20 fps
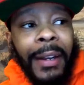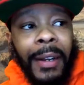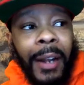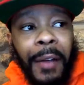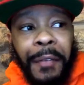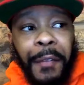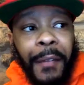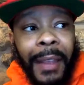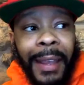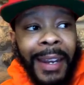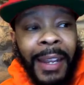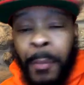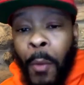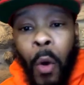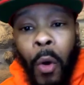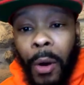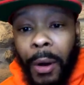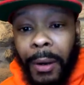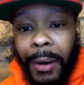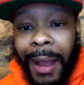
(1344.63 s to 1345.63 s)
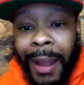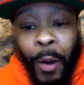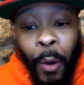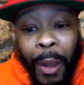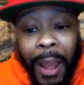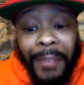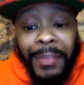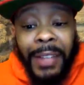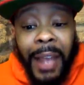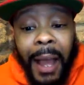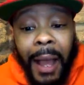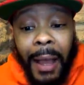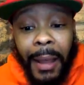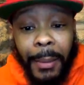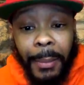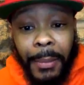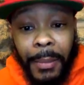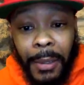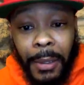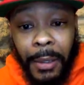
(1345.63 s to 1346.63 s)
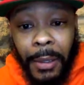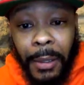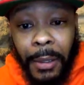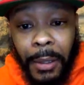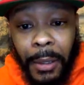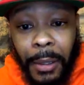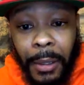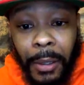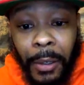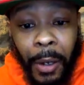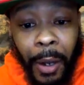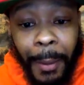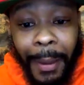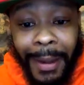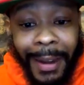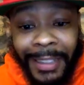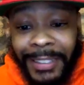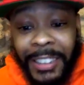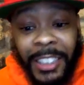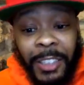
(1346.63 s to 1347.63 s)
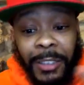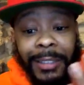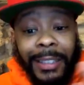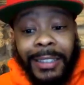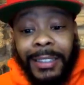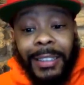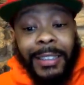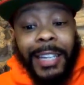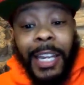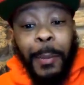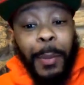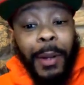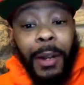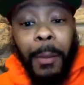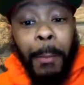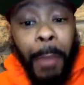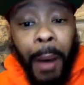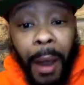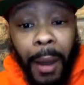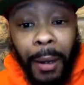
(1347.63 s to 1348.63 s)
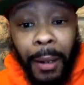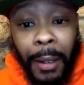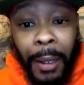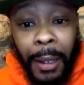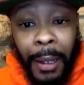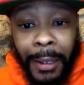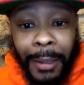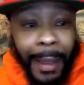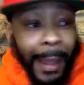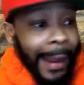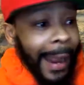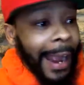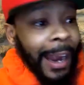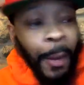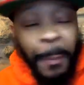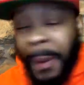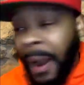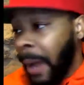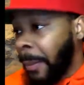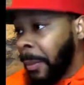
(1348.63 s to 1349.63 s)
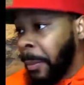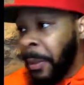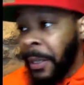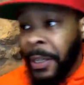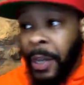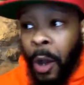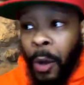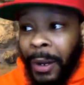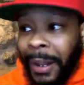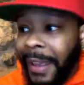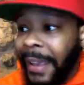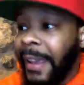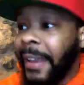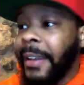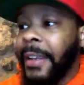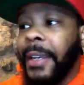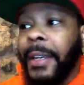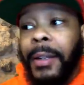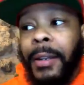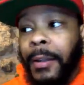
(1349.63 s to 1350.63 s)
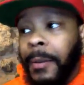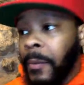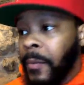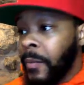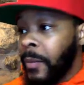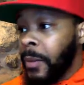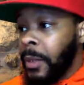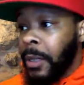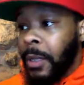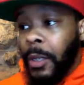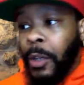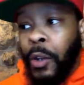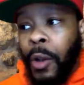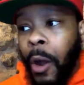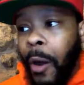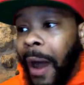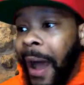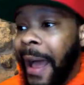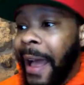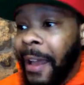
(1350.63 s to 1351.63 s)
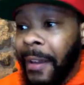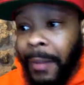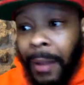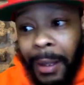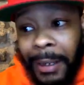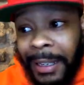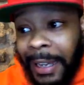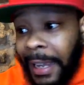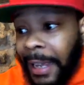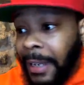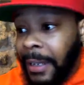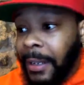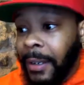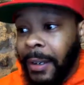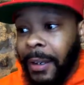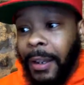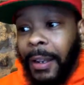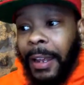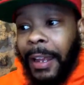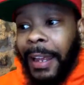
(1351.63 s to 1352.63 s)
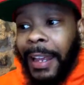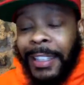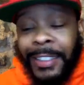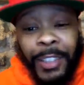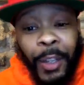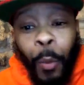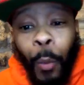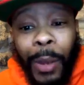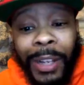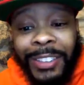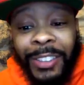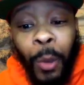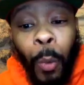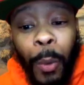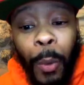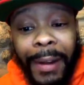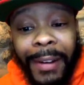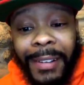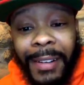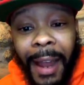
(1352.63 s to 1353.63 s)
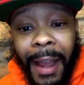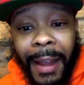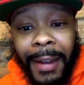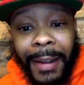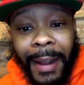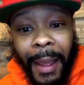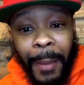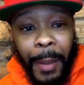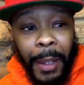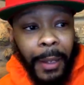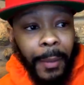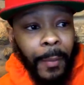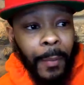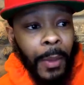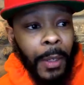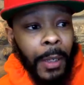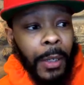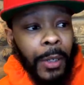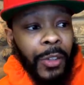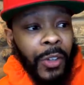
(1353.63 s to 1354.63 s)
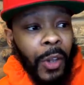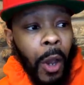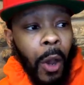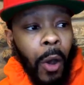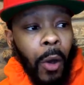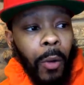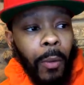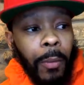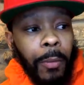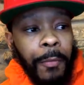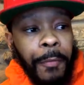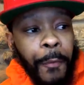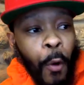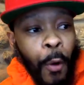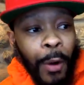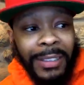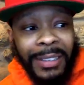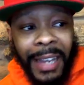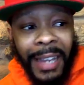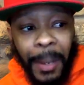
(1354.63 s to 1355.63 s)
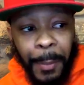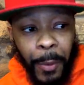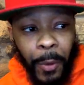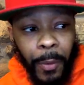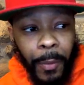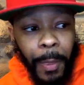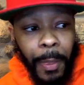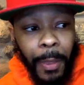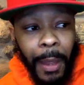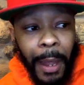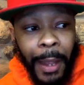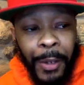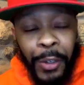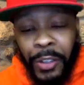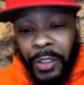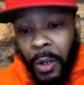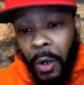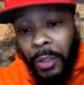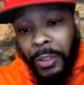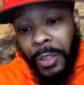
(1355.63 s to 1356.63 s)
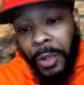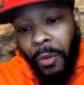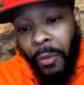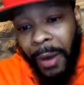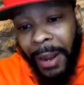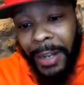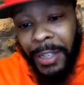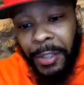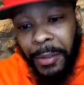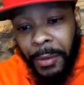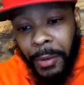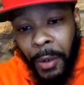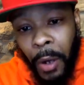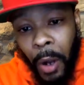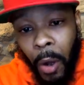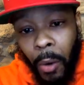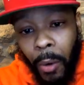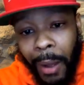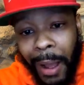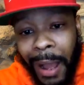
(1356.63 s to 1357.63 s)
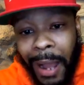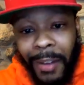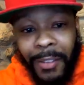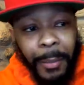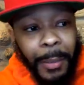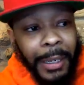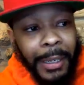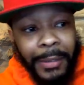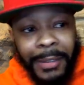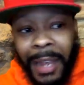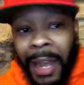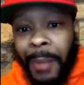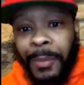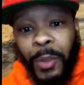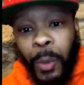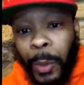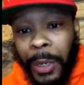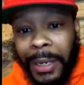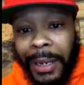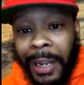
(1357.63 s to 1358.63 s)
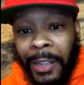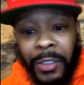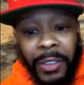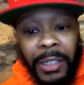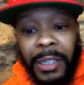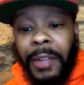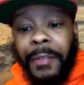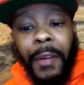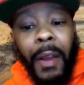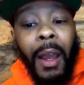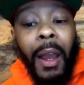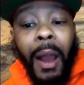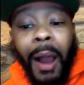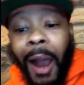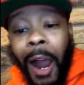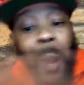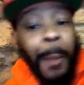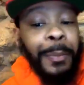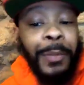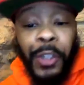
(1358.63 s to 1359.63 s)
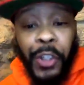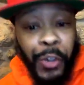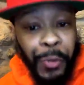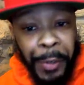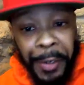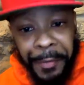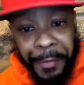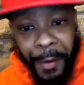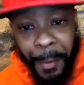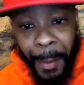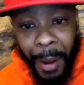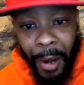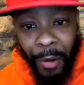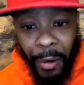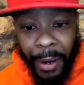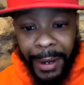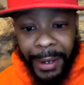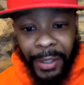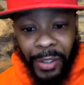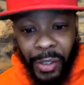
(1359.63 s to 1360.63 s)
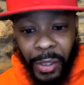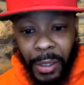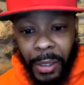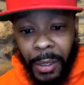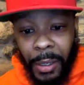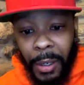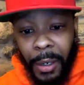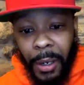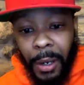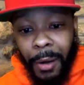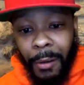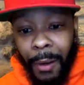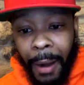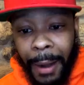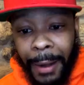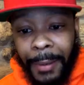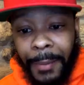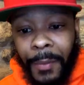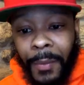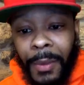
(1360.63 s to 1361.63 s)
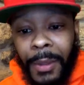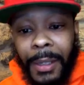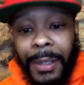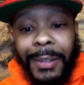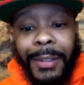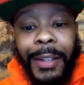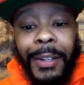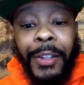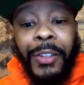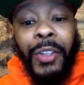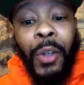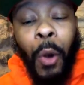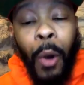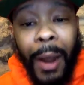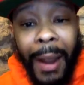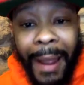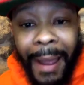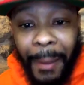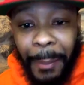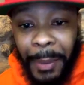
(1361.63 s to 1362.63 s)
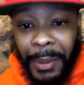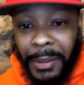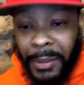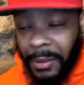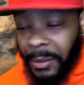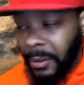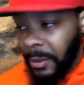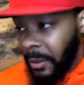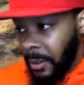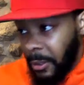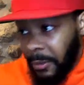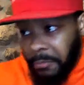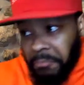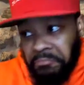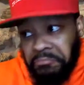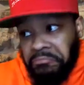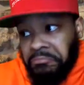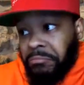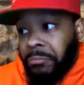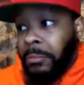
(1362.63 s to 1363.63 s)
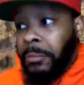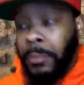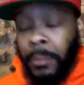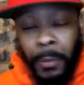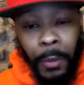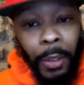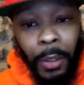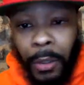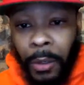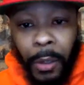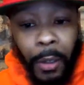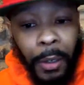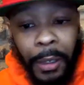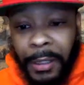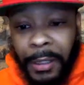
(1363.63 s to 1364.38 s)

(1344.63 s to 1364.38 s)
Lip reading: enough anymore. I don't have time. And this is keeping it a buck. Like I could probably go to any, it's a weird dynamic. So for example, I used to go to the range, however many times a week. I used to live up the street from my range, right? Then the tour happens. You